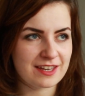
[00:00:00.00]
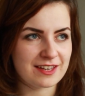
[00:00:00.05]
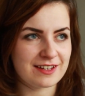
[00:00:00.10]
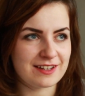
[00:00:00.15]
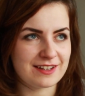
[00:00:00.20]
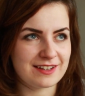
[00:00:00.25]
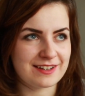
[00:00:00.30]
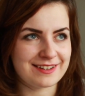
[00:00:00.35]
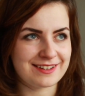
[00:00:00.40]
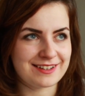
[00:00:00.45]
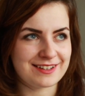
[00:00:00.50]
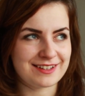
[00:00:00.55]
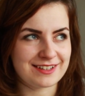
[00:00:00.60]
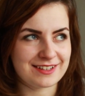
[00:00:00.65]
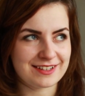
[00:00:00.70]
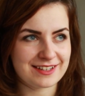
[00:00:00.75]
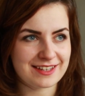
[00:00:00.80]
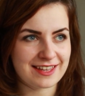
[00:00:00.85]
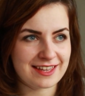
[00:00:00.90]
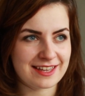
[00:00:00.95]

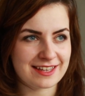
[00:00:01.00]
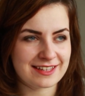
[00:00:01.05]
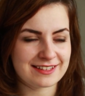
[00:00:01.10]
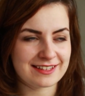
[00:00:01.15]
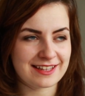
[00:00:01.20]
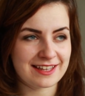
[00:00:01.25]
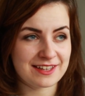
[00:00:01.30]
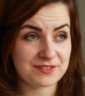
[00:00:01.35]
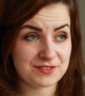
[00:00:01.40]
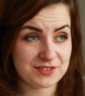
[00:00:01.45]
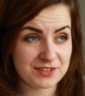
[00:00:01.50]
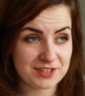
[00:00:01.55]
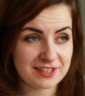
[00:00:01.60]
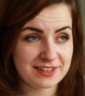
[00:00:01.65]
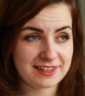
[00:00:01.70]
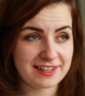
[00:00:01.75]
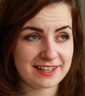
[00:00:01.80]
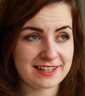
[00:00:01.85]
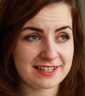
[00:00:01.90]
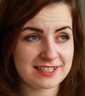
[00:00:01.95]
And I
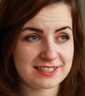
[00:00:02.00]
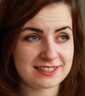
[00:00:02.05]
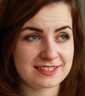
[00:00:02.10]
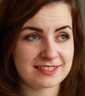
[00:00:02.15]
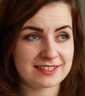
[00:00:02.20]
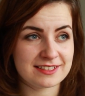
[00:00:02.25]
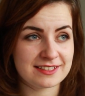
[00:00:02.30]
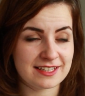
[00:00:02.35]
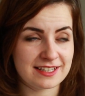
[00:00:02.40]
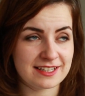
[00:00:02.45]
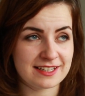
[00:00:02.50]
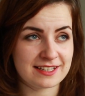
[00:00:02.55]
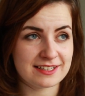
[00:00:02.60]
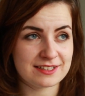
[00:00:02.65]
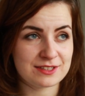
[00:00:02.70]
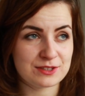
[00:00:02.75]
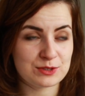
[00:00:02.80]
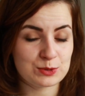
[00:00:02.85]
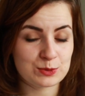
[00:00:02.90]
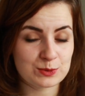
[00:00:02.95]
realized
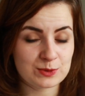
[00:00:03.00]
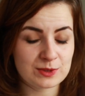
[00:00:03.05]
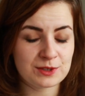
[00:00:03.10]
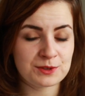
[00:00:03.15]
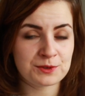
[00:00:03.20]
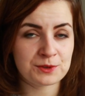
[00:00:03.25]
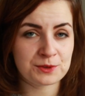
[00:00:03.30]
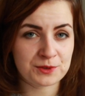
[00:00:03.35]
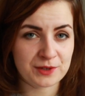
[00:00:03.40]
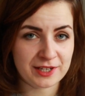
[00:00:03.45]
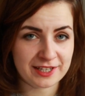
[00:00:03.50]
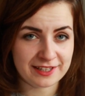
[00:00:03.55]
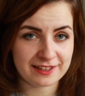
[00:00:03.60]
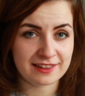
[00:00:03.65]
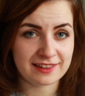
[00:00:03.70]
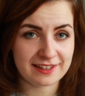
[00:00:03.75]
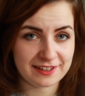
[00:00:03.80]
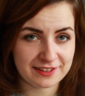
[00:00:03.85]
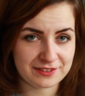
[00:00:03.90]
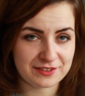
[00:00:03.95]
that sooner or
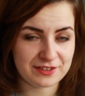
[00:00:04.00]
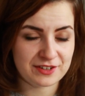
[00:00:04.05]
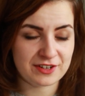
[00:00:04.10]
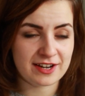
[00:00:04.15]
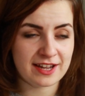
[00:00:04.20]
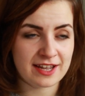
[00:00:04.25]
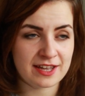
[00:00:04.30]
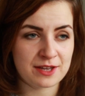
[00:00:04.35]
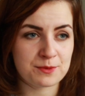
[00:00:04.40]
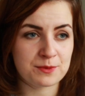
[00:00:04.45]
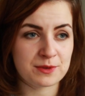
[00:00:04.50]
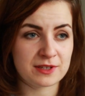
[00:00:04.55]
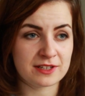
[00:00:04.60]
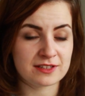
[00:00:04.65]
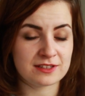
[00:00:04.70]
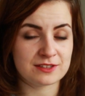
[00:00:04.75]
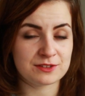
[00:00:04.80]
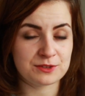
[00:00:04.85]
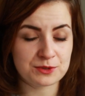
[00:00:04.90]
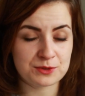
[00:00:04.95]
later I
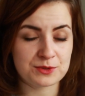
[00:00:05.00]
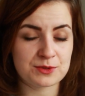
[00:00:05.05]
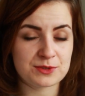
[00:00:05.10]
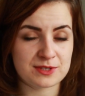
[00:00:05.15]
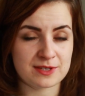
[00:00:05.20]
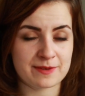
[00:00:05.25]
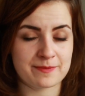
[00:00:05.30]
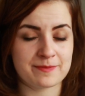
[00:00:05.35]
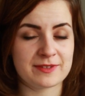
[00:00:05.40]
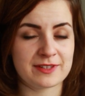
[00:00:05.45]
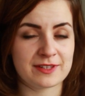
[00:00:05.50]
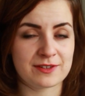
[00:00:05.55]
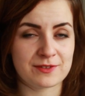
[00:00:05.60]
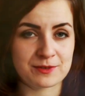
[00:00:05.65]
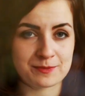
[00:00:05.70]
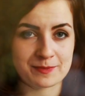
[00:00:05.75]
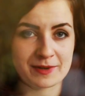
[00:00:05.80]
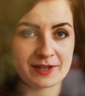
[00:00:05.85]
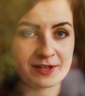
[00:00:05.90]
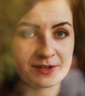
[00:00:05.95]
will do something
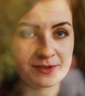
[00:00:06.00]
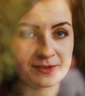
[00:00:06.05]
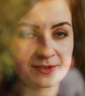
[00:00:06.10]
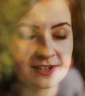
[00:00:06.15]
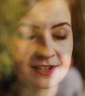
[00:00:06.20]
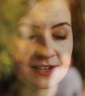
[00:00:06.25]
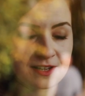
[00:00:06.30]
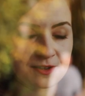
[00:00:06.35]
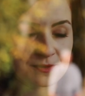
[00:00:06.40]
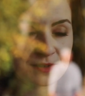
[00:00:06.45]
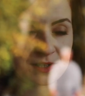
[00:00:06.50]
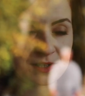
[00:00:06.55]
on my own and I